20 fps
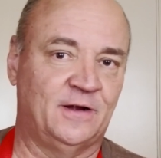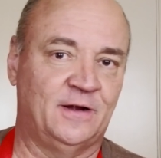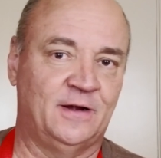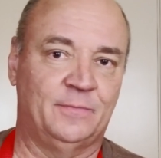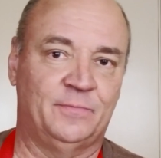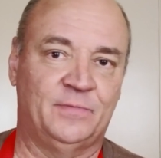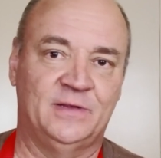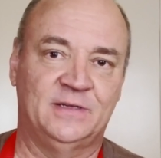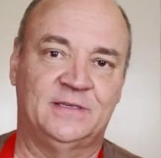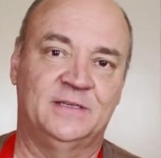
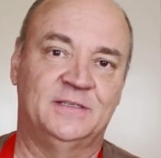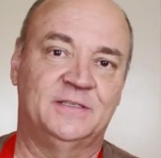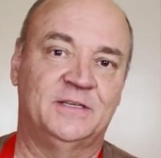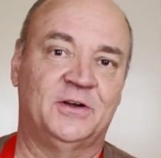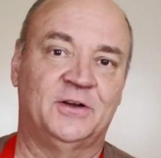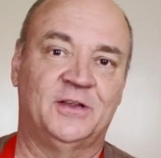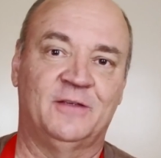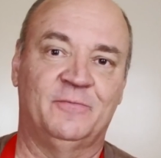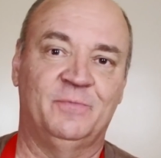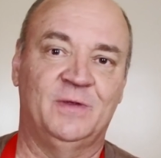area, please
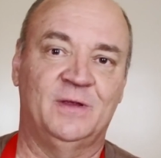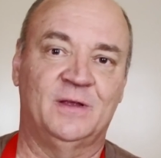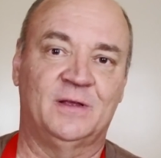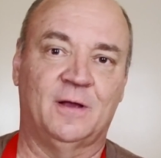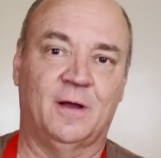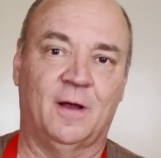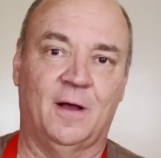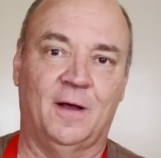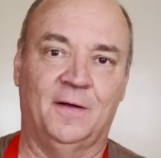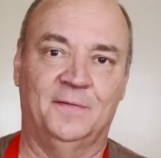consider giving me a
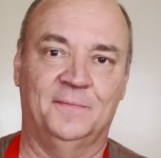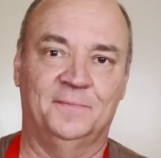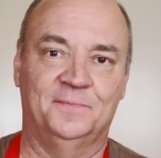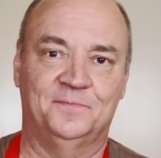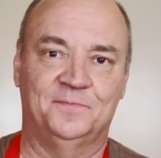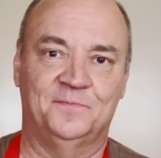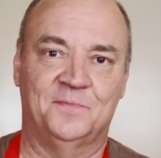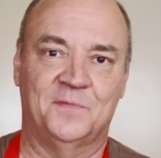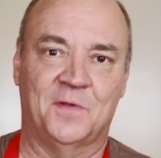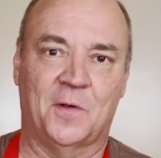call.
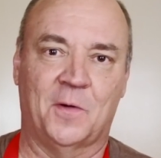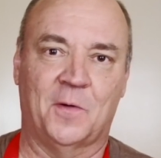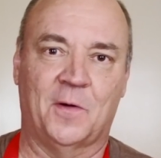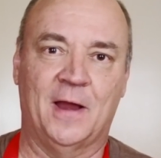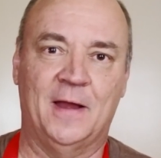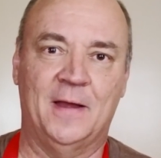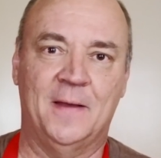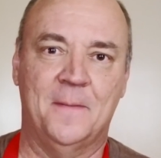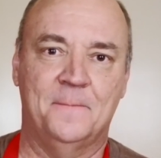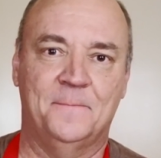All
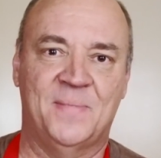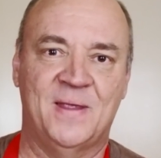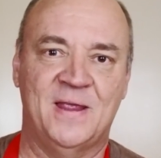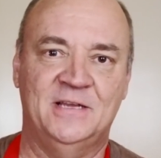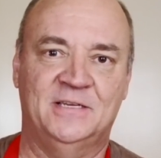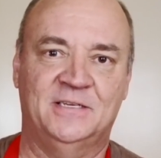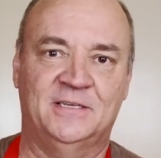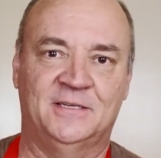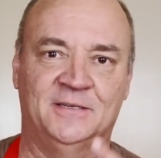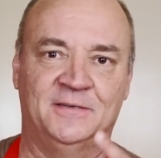right.
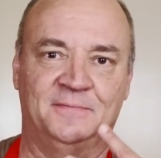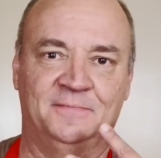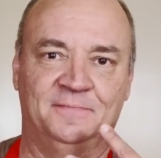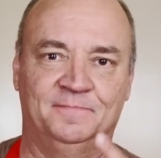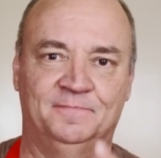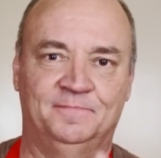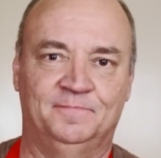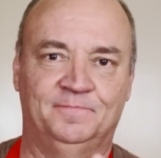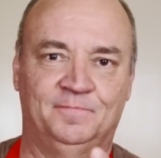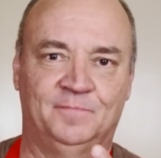Peace.
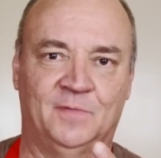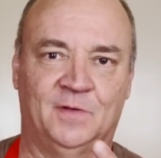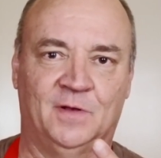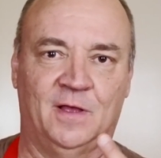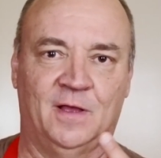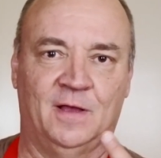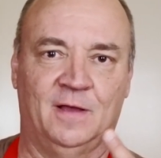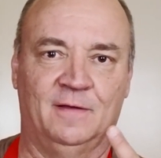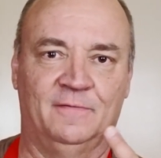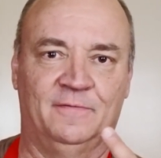
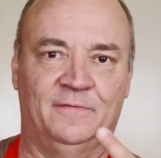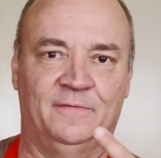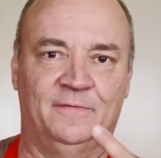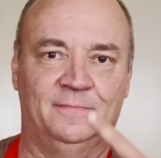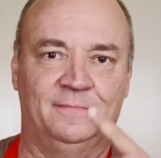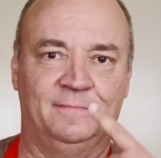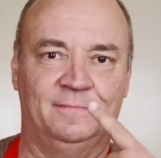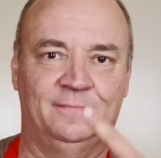Love.